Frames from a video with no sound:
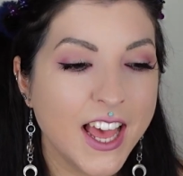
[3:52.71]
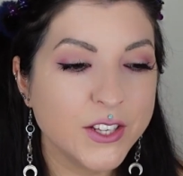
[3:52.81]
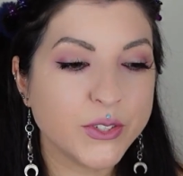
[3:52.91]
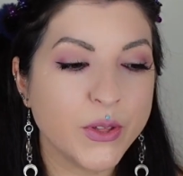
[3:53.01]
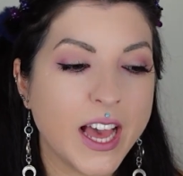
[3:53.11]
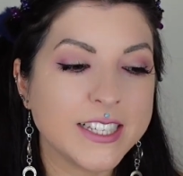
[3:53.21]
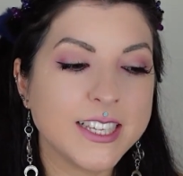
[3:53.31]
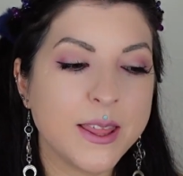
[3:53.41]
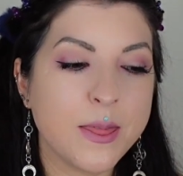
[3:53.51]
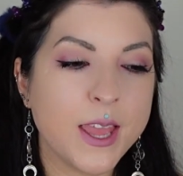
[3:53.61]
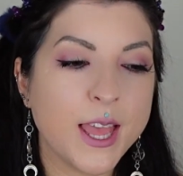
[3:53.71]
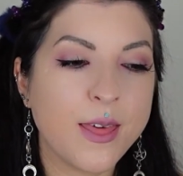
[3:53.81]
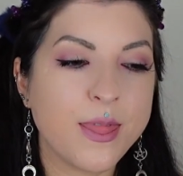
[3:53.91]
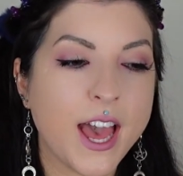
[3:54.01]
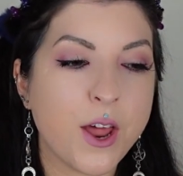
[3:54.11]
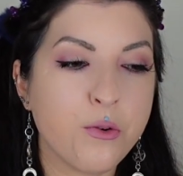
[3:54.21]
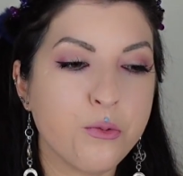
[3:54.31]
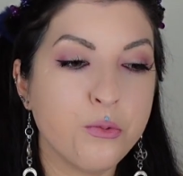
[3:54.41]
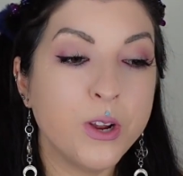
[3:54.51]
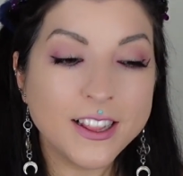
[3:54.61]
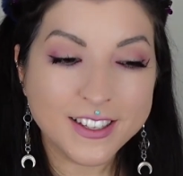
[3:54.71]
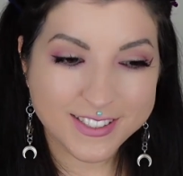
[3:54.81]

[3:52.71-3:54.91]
So that's the thing that really